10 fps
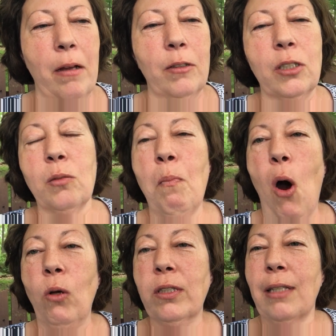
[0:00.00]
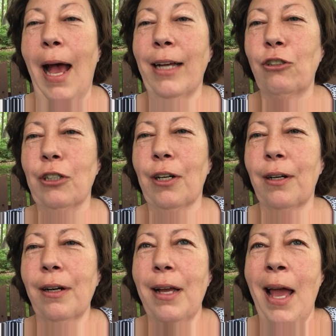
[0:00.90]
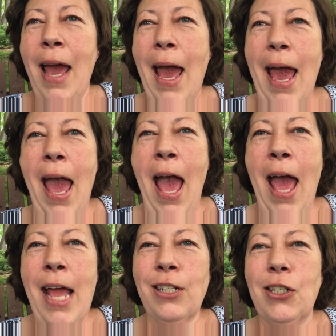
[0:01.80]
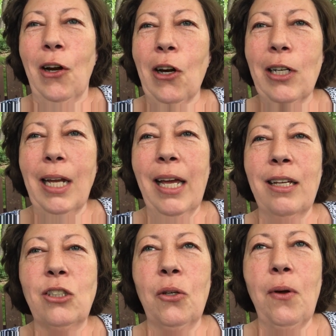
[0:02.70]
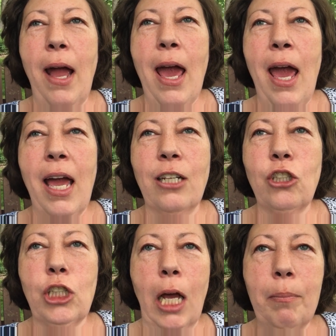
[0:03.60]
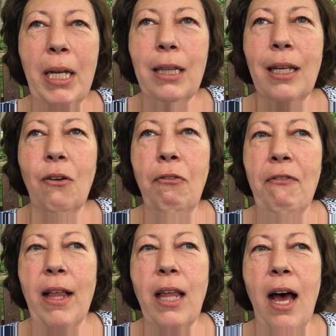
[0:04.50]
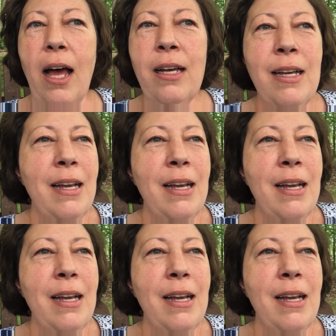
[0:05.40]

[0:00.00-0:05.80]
small stature and turned into a chubby little fella.